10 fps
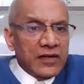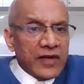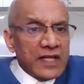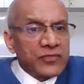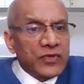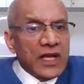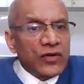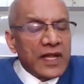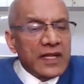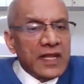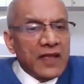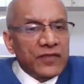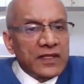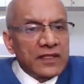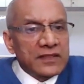arrest without any
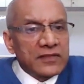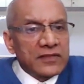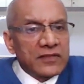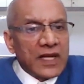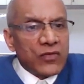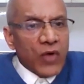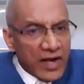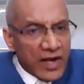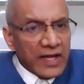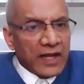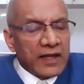evidence requiring